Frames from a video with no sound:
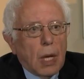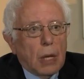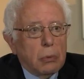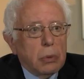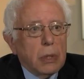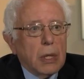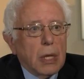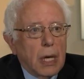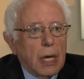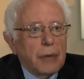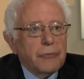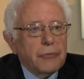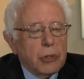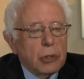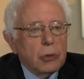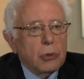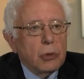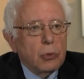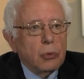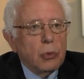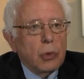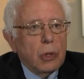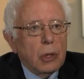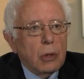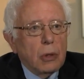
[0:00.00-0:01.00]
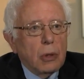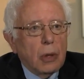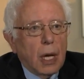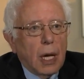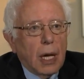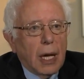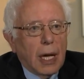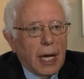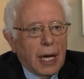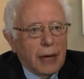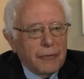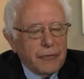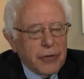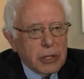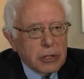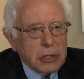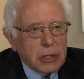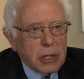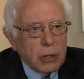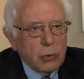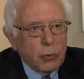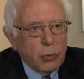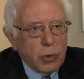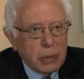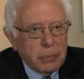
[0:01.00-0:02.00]
Well, we're going to have to do,
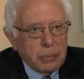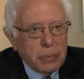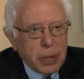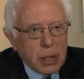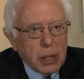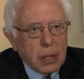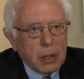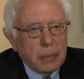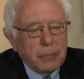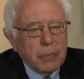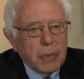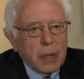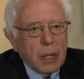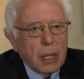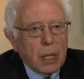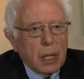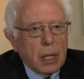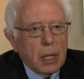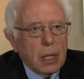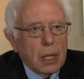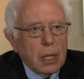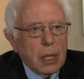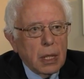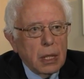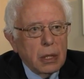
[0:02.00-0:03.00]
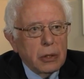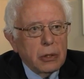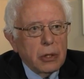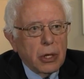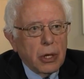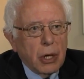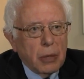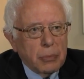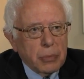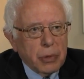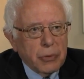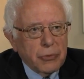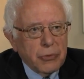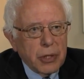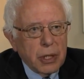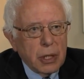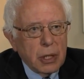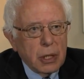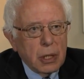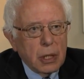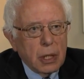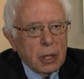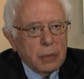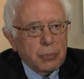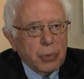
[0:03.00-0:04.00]
obviously, win big in the number of
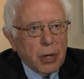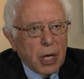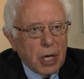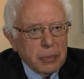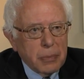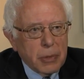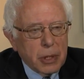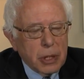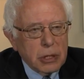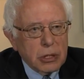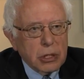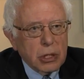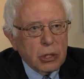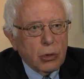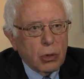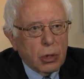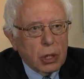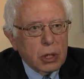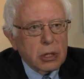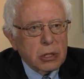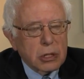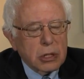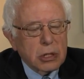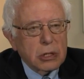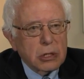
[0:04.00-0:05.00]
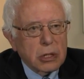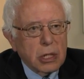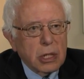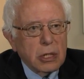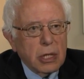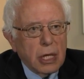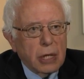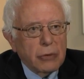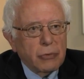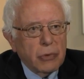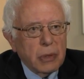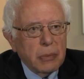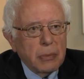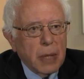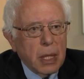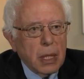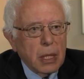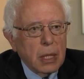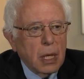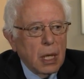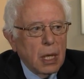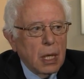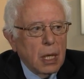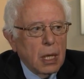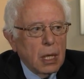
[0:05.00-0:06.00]
the primaries and caucuses that yet
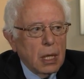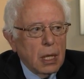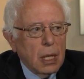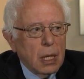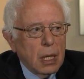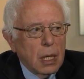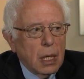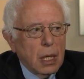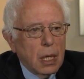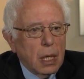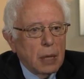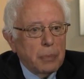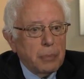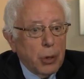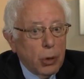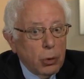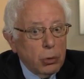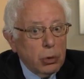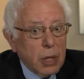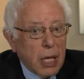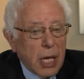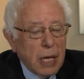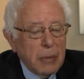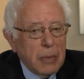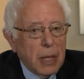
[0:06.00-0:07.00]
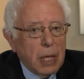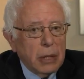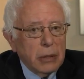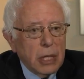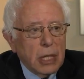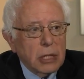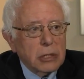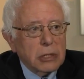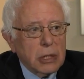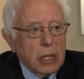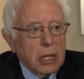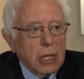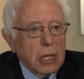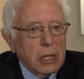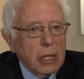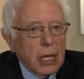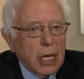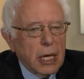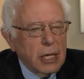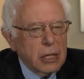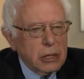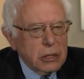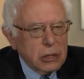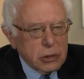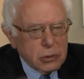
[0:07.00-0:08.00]
remain. A poll came out yesterday
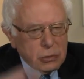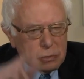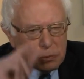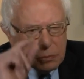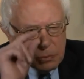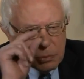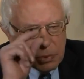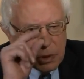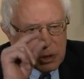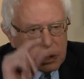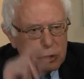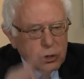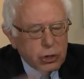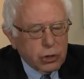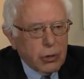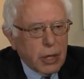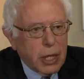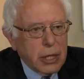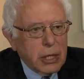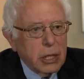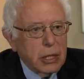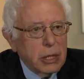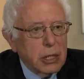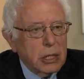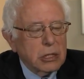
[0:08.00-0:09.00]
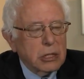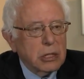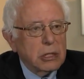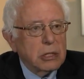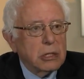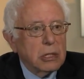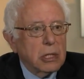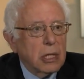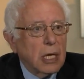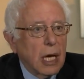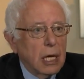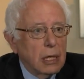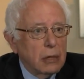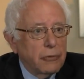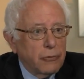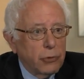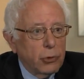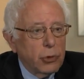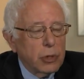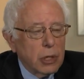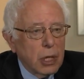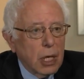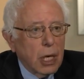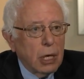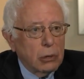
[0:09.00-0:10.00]
that had us within striking distance in
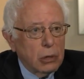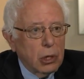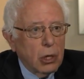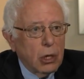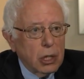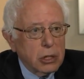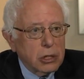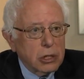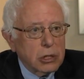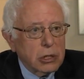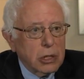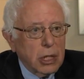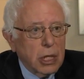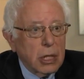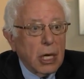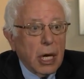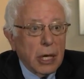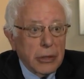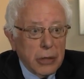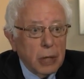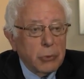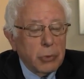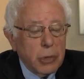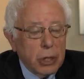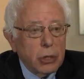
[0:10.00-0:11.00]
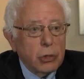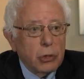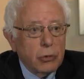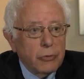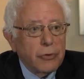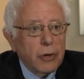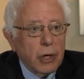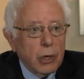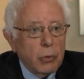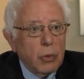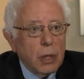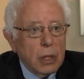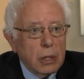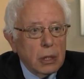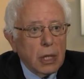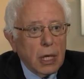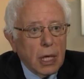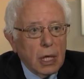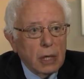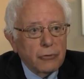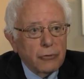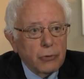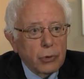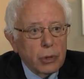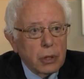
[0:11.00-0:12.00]
California, our largest state. I think we could do very well
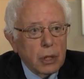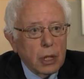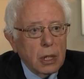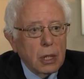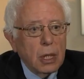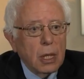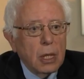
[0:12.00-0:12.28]
in California.